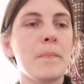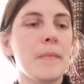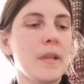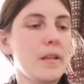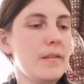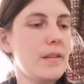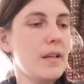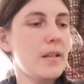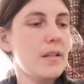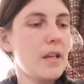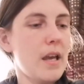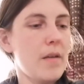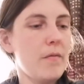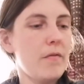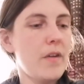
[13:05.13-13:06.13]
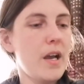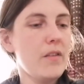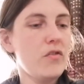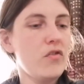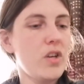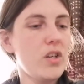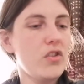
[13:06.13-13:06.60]
It said,
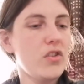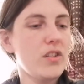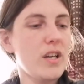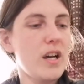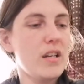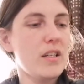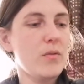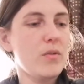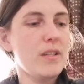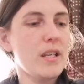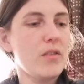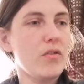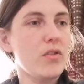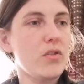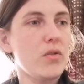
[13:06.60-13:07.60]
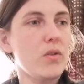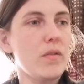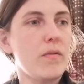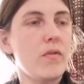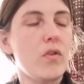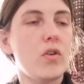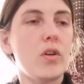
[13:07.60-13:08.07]
five strangers guard our secrets,
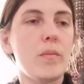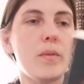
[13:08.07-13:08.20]
only four